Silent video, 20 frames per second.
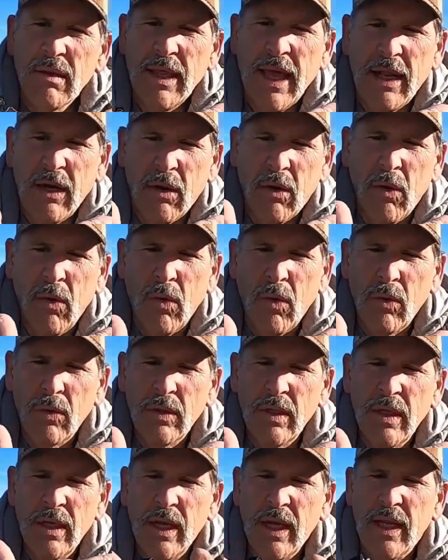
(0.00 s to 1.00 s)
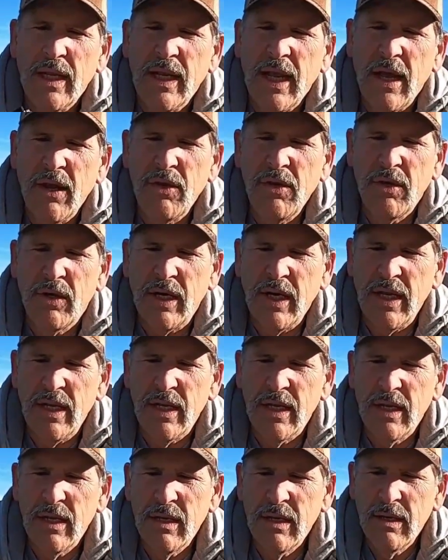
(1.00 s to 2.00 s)
that'll hold, and now you
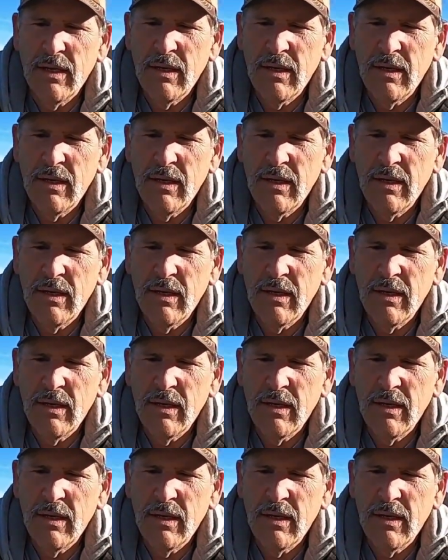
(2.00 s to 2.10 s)
can